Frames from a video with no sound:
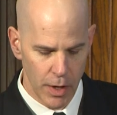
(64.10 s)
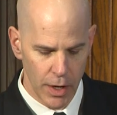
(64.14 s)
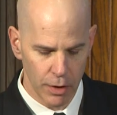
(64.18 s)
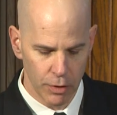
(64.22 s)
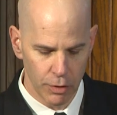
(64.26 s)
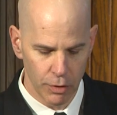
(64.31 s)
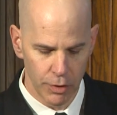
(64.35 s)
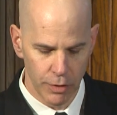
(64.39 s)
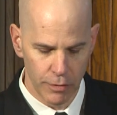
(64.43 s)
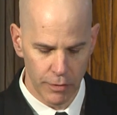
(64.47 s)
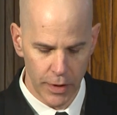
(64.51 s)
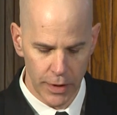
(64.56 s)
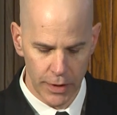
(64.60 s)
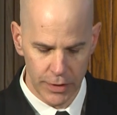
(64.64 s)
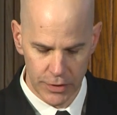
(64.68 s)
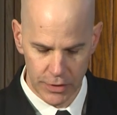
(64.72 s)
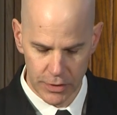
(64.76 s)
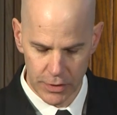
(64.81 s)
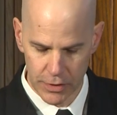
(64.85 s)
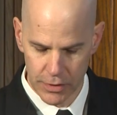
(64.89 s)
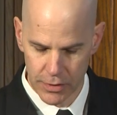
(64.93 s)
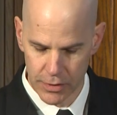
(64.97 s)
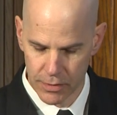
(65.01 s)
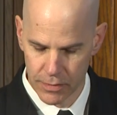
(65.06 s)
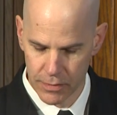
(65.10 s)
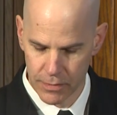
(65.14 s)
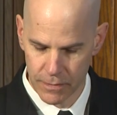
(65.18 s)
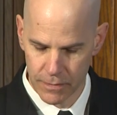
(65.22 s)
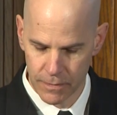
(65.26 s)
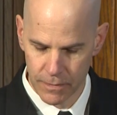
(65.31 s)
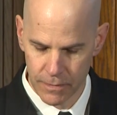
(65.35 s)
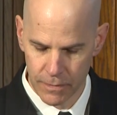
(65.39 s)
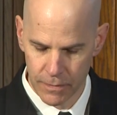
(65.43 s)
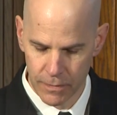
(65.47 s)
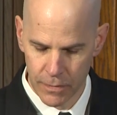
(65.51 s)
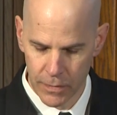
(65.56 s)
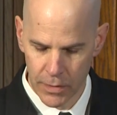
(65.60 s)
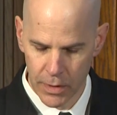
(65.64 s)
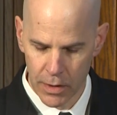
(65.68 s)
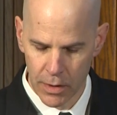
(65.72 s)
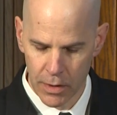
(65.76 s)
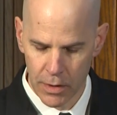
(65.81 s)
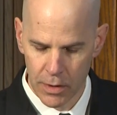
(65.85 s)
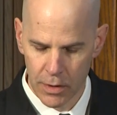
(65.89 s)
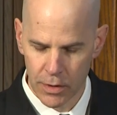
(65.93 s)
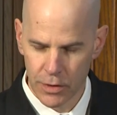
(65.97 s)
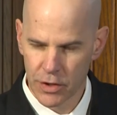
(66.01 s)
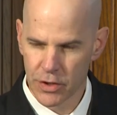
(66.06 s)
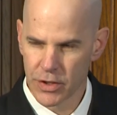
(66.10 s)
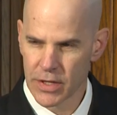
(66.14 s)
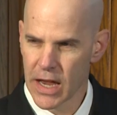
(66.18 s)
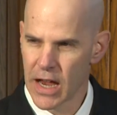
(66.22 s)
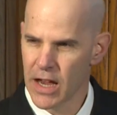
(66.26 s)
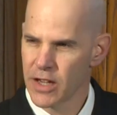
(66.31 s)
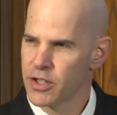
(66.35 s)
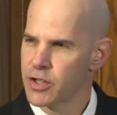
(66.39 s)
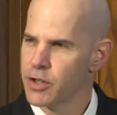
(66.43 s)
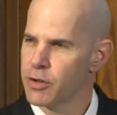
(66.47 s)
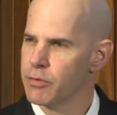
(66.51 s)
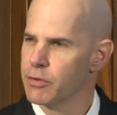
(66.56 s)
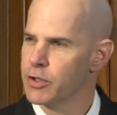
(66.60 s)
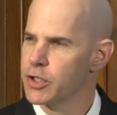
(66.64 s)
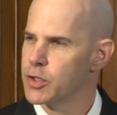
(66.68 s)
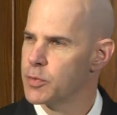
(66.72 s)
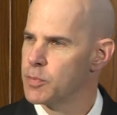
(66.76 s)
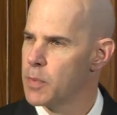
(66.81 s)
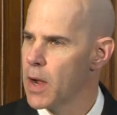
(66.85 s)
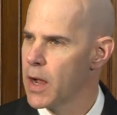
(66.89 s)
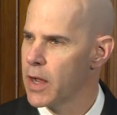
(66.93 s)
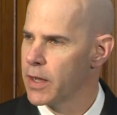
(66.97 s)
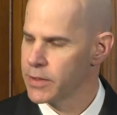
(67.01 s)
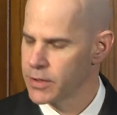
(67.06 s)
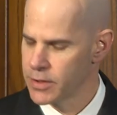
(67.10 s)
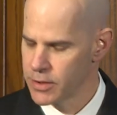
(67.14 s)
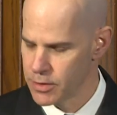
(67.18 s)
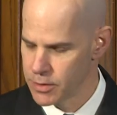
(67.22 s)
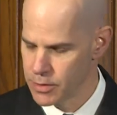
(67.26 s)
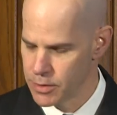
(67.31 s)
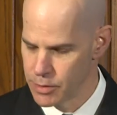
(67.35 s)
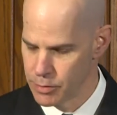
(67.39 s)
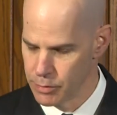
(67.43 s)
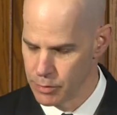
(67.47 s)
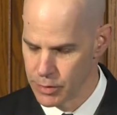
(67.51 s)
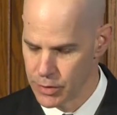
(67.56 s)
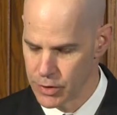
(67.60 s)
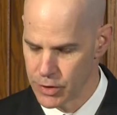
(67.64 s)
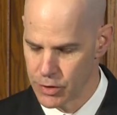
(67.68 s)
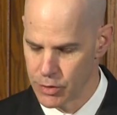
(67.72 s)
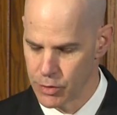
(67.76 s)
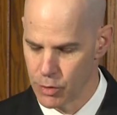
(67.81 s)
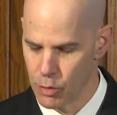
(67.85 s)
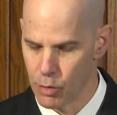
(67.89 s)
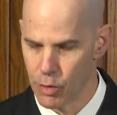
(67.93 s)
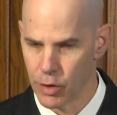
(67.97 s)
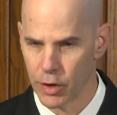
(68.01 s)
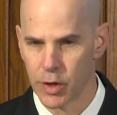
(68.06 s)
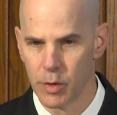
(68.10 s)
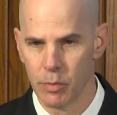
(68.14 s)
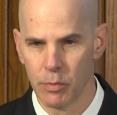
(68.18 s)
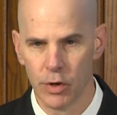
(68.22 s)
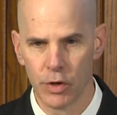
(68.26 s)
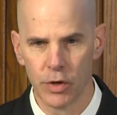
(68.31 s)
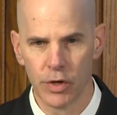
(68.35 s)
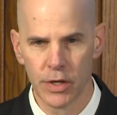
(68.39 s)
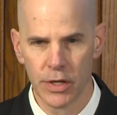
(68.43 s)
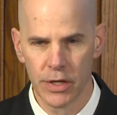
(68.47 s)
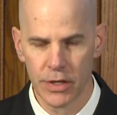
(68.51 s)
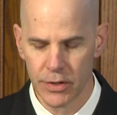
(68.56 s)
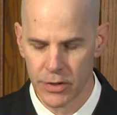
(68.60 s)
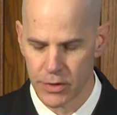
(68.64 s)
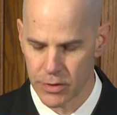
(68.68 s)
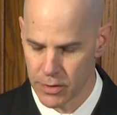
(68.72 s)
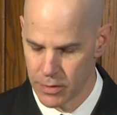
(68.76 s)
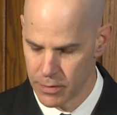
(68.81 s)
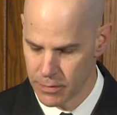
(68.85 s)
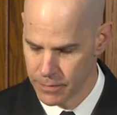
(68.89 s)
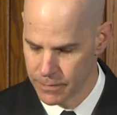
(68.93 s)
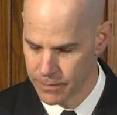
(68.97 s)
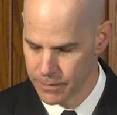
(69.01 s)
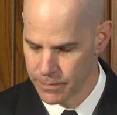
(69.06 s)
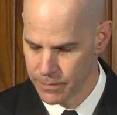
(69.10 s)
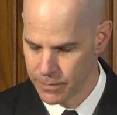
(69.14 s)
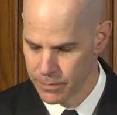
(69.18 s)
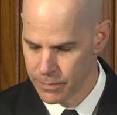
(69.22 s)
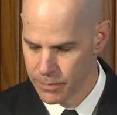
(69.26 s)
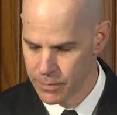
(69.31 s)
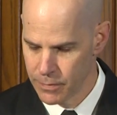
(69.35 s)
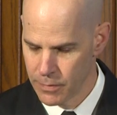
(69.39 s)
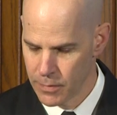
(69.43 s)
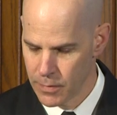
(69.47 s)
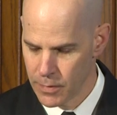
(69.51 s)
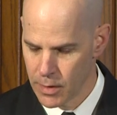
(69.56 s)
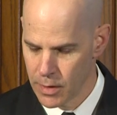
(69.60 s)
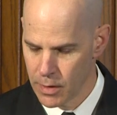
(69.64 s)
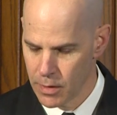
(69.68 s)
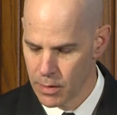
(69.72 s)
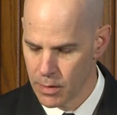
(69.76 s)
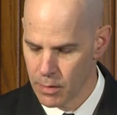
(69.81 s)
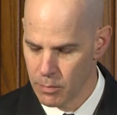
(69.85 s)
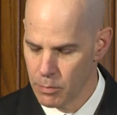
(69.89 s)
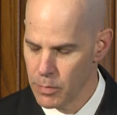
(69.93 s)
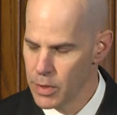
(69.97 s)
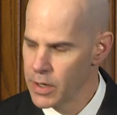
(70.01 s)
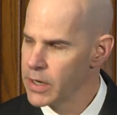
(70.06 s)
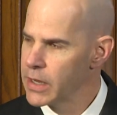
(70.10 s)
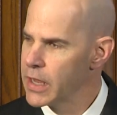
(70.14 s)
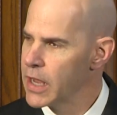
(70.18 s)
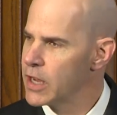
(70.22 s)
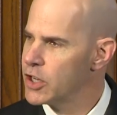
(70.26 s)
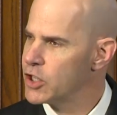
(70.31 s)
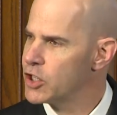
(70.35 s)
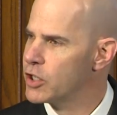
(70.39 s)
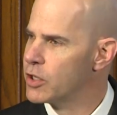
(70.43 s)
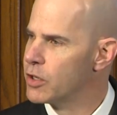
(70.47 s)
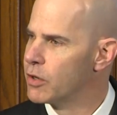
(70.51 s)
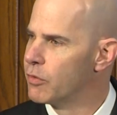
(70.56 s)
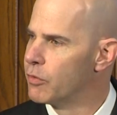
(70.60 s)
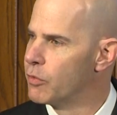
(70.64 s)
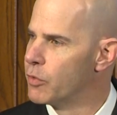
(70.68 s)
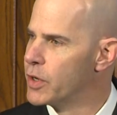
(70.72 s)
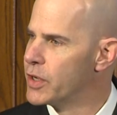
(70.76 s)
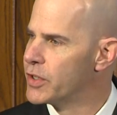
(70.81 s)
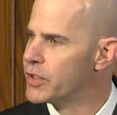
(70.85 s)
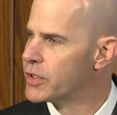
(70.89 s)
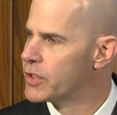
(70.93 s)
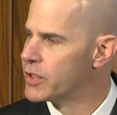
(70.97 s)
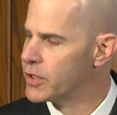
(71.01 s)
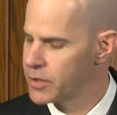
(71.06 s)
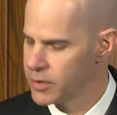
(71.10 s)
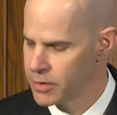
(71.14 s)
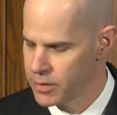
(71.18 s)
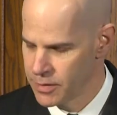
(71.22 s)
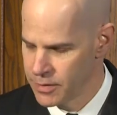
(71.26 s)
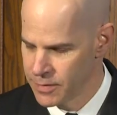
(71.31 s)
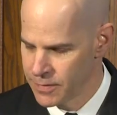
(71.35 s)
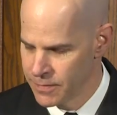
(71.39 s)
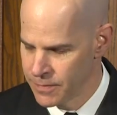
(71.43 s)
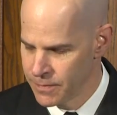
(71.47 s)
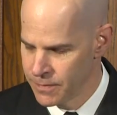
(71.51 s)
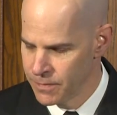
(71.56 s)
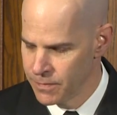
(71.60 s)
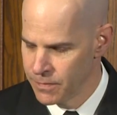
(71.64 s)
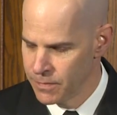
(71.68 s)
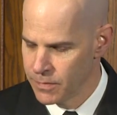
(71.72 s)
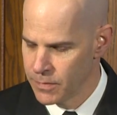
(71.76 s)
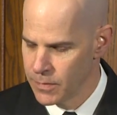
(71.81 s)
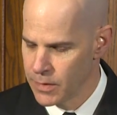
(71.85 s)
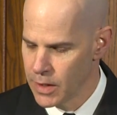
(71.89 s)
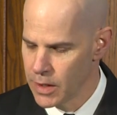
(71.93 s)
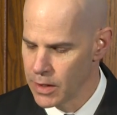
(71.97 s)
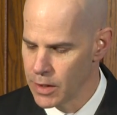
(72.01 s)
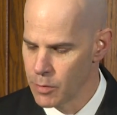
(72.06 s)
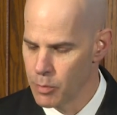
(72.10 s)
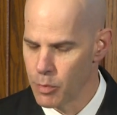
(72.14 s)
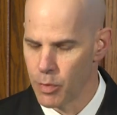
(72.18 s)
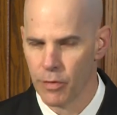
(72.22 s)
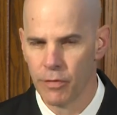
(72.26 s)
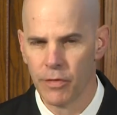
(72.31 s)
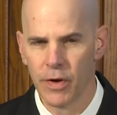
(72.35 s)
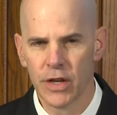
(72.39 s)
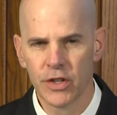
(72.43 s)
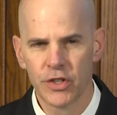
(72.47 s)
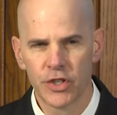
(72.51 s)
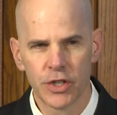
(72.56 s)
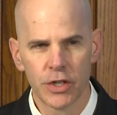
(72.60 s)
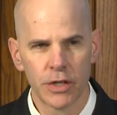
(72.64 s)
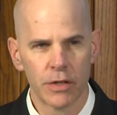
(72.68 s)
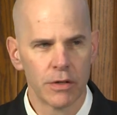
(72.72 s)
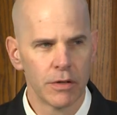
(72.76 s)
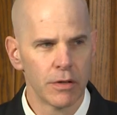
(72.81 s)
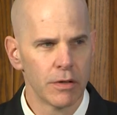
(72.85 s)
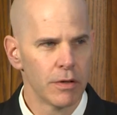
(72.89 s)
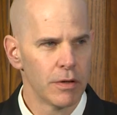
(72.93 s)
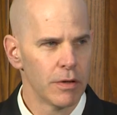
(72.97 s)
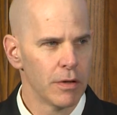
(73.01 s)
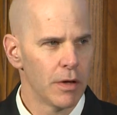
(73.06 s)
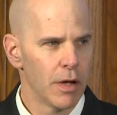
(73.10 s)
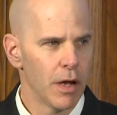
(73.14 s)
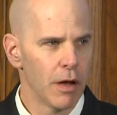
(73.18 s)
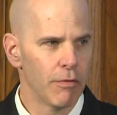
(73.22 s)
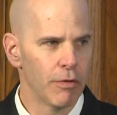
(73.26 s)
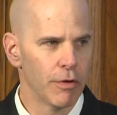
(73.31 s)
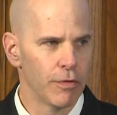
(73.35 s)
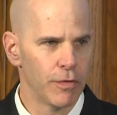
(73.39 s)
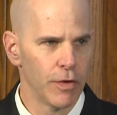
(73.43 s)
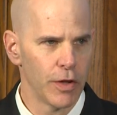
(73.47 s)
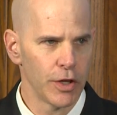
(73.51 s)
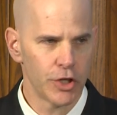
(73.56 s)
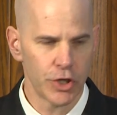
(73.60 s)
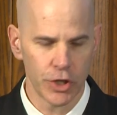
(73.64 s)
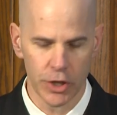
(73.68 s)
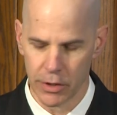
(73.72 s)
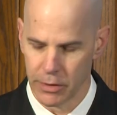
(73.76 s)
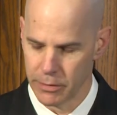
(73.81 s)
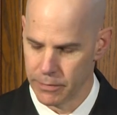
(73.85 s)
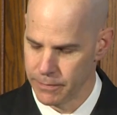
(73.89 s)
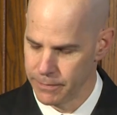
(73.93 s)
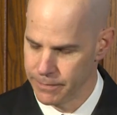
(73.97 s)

medical devices, disaster response to restore communities, mitigation of risks, and the prevention of affliction.